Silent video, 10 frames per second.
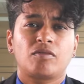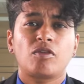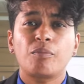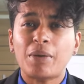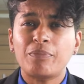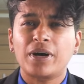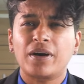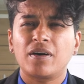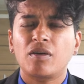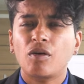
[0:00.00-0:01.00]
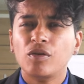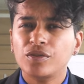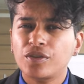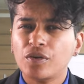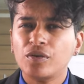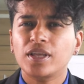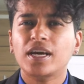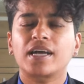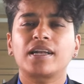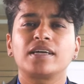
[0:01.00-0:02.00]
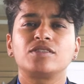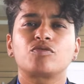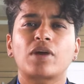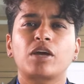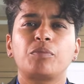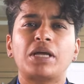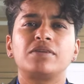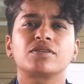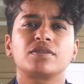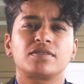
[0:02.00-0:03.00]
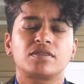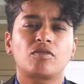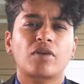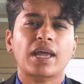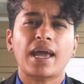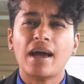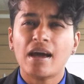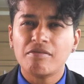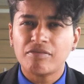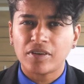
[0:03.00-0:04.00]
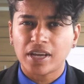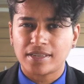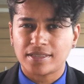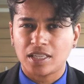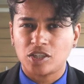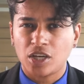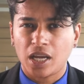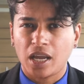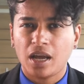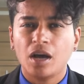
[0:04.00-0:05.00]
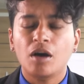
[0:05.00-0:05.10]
Remember, although the guidelines recommend considering every SDG,